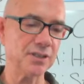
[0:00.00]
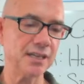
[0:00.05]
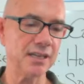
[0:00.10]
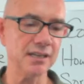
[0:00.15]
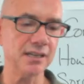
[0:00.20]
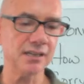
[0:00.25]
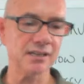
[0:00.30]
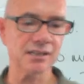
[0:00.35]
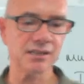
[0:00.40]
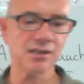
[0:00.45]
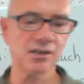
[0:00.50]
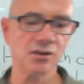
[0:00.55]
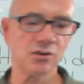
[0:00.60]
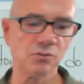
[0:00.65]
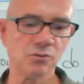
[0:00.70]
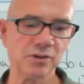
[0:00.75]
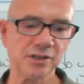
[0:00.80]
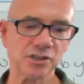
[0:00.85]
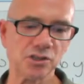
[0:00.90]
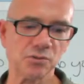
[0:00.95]
Here,
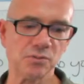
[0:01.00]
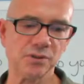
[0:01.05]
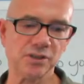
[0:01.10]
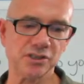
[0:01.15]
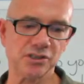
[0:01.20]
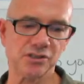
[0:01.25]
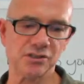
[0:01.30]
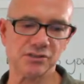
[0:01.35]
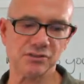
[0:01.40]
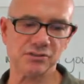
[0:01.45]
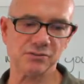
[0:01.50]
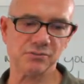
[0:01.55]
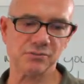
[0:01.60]
which would you,